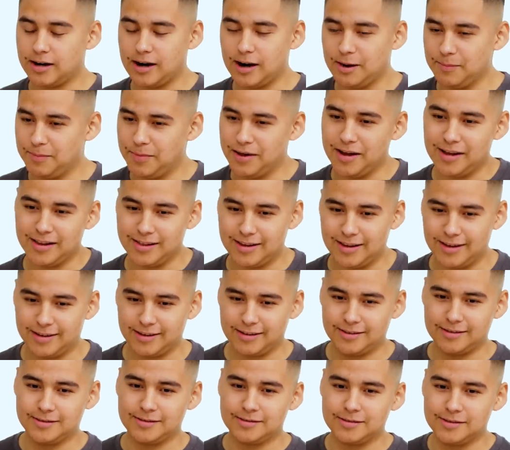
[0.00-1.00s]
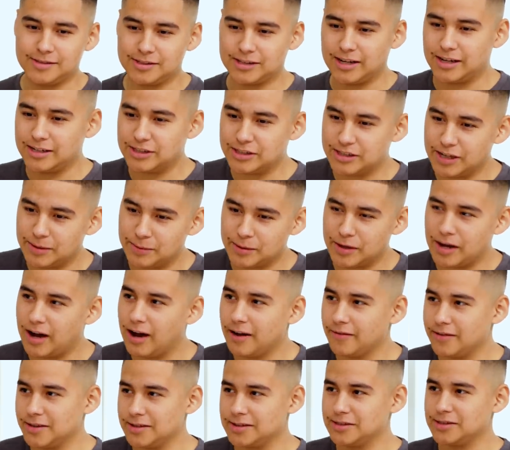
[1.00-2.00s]
"All right, bet." Like this guy just gave me
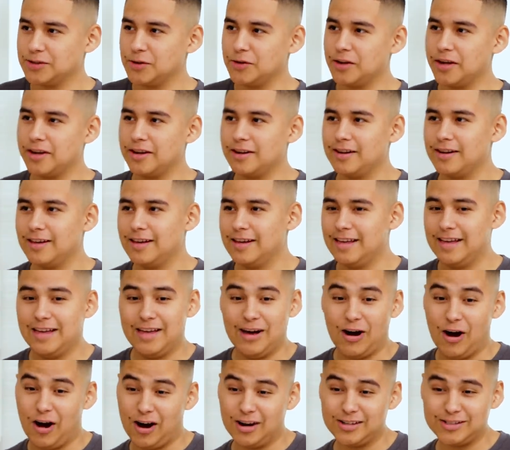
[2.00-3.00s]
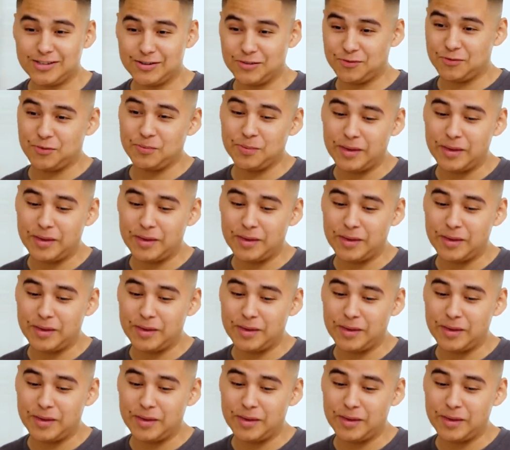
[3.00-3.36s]
confidence. So then. Honestly, from